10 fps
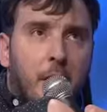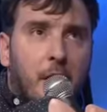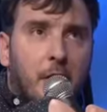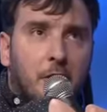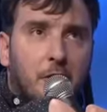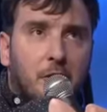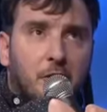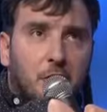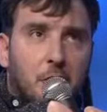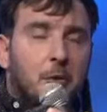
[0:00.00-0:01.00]

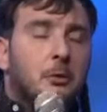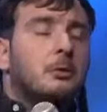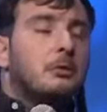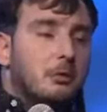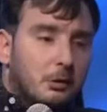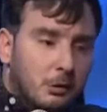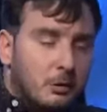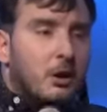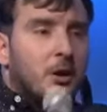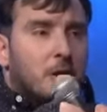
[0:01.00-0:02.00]
pedestal.
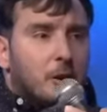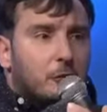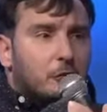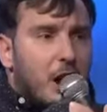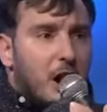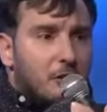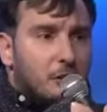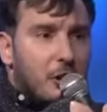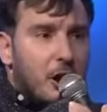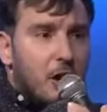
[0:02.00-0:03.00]
You've
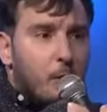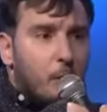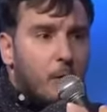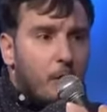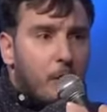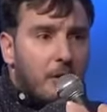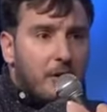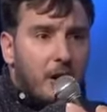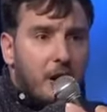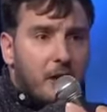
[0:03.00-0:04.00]
touched the raw
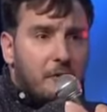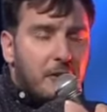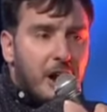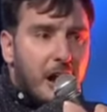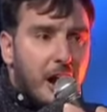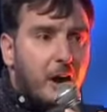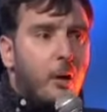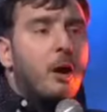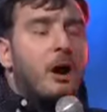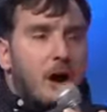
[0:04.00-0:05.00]
nerve now,
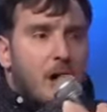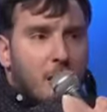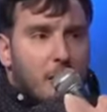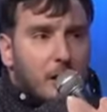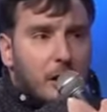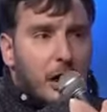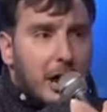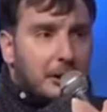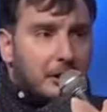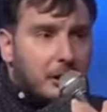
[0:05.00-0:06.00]

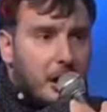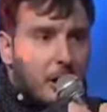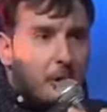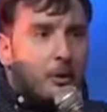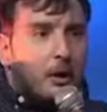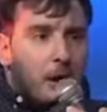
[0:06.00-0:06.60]
let it go.